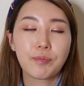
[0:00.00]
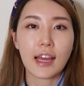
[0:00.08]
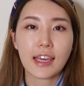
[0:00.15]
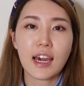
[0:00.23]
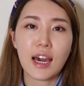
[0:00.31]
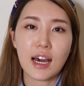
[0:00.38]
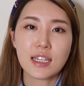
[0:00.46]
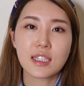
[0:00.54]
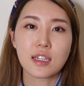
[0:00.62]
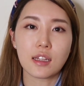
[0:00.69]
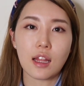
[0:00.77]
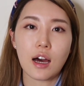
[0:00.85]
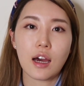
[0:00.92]
I get asked
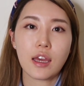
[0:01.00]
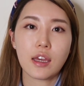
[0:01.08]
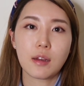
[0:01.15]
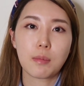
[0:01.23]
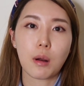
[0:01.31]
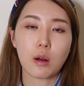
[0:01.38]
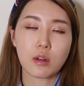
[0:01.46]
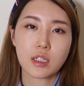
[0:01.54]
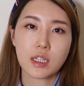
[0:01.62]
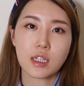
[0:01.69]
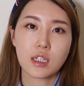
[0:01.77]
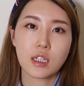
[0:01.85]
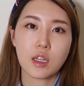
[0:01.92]
a lot in
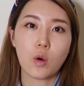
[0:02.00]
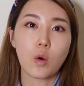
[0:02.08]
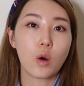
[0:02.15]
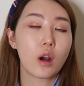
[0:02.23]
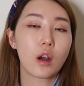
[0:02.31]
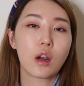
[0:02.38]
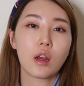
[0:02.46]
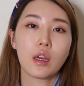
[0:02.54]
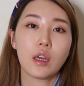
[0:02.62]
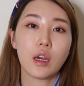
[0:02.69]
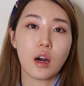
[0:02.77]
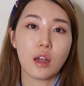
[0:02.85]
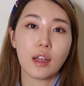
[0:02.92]
person or
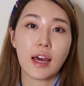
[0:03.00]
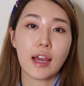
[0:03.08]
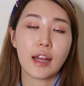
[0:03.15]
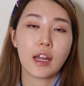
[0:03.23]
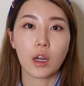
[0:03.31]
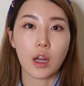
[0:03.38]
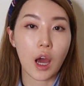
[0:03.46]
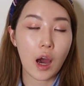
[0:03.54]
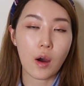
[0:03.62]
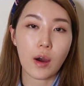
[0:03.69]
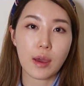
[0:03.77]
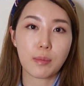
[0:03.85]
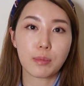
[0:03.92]
online on
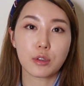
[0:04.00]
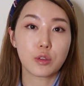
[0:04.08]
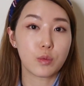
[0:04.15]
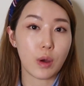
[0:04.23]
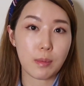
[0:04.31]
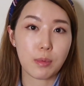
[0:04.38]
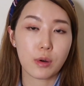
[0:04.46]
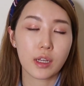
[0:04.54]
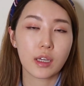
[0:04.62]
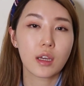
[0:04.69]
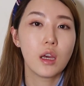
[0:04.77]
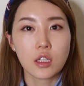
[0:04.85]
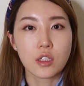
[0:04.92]
how I approach
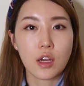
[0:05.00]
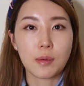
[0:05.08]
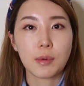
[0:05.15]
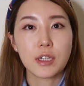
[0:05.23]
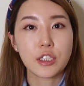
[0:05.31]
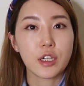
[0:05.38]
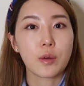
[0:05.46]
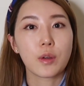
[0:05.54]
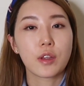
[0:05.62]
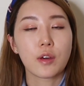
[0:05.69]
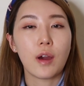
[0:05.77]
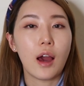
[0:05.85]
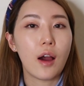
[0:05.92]
whiteboarding. So I'm going to share
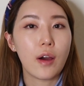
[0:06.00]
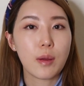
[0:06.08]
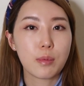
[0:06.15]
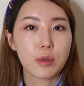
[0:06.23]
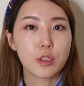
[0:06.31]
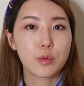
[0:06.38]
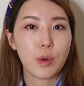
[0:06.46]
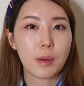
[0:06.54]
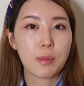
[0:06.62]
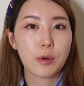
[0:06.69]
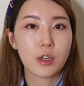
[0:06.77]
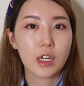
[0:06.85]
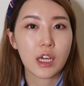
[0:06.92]
with you how I approach
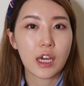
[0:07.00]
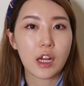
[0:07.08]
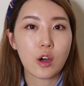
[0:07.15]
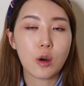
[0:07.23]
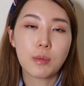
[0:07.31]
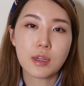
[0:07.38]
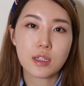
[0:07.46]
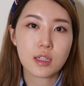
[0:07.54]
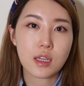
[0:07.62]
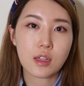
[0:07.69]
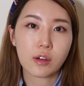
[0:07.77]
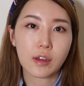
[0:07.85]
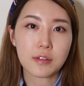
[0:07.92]
whiteboarding and I hope this
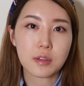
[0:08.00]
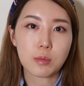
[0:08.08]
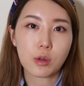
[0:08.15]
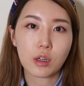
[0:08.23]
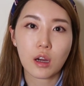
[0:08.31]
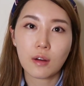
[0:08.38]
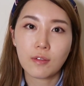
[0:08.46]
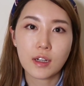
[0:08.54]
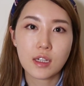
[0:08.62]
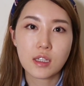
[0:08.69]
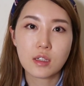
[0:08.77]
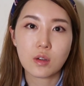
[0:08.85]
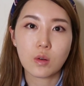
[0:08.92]
either gives you more
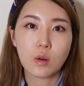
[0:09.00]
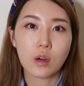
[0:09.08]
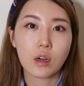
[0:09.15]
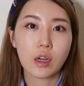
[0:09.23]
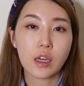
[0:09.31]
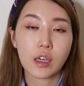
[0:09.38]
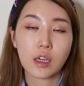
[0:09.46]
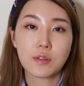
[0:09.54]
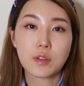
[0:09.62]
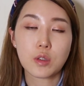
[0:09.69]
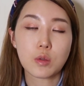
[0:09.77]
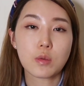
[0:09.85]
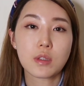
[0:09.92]
confidence or it
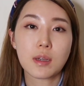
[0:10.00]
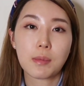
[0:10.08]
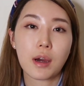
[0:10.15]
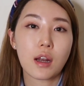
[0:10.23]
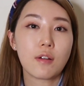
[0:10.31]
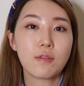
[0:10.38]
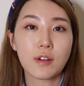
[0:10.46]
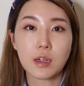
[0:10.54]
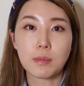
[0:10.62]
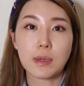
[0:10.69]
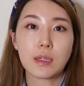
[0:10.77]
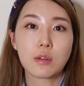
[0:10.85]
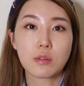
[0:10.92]
gives you some kind of
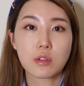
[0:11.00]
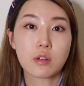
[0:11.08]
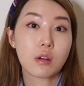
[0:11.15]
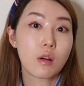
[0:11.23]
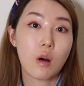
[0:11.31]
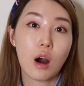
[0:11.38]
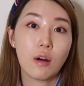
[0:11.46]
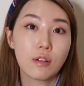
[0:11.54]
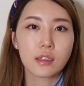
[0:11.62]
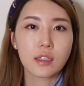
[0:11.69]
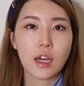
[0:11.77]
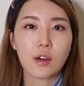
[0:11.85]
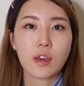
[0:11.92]
fundamentals to go off.
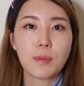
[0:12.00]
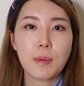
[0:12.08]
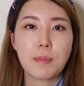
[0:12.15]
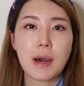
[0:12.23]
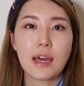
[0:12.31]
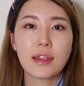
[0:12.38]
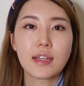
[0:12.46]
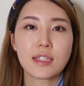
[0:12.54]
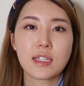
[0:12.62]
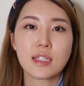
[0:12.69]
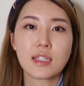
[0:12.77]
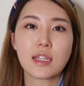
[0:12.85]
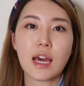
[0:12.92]
Now keep in mind this
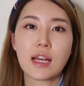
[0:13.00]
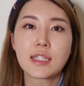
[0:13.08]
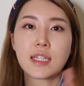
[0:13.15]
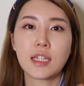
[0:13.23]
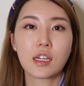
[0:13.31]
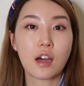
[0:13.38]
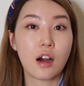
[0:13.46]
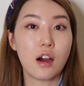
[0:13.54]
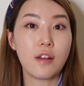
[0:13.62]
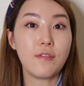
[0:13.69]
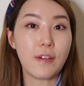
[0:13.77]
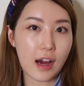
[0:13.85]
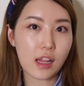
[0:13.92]
is the
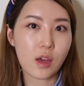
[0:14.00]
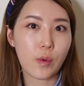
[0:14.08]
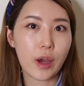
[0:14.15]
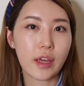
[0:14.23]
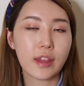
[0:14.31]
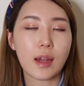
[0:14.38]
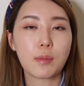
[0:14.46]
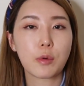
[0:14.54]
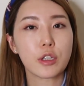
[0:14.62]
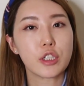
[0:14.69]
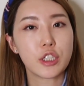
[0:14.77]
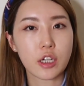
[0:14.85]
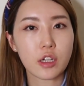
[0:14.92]
Silicon Valley way that I'm going
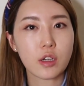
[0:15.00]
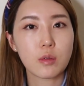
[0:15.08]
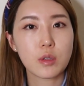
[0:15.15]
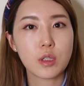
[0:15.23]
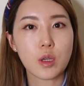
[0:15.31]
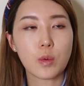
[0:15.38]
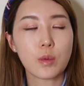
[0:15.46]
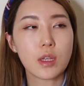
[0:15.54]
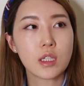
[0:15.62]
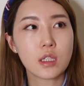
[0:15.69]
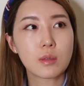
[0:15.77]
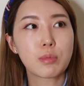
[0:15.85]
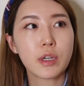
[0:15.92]
to share you so
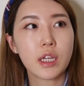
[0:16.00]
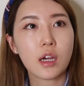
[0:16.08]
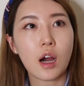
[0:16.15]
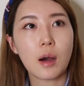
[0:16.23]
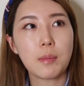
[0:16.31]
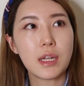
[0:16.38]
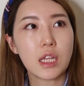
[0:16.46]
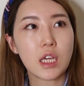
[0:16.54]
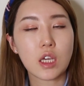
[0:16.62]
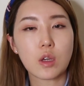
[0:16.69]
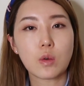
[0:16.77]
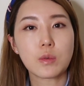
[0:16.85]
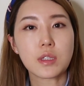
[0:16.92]
this is pretty commonly
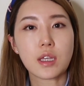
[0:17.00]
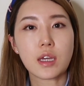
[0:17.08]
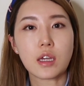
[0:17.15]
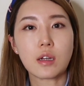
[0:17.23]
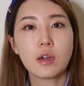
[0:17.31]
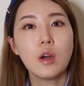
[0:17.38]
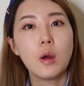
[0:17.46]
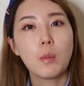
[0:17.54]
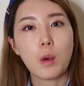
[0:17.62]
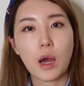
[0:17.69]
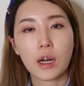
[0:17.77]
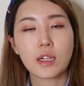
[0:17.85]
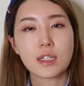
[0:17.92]
used in
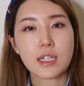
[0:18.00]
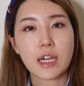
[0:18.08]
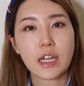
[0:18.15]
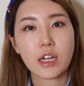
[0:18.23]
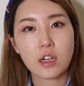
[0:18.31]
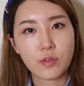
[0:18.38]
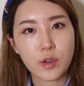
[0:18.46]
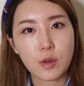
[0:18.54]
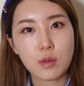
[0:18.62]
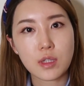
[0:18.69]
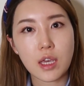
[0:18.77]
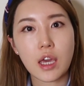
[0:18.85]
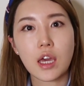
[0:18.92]
product design
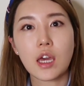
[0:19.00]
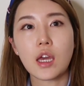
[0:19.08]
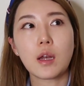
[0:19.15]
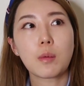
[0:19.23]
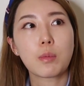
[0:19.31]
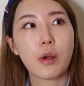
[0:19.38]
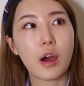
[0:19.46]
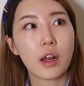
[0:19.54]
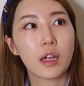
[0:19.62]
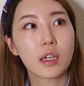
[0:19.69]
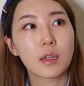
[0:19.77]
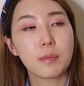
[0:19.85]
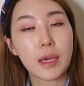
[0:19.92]
interviews and
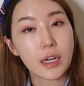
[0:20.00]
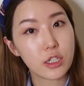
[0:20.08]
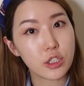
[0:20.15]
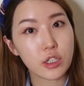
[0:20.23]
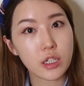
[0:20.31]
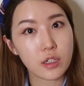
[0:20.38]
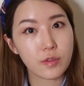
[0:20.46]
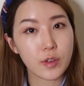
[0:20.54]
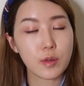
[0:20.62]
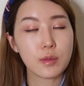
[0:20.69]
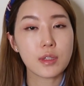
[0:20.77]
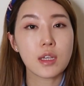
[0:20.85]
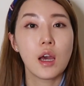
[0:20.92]
product manager
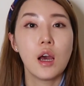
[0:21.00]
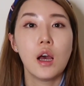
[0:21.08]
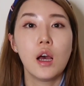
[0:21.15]
interviews.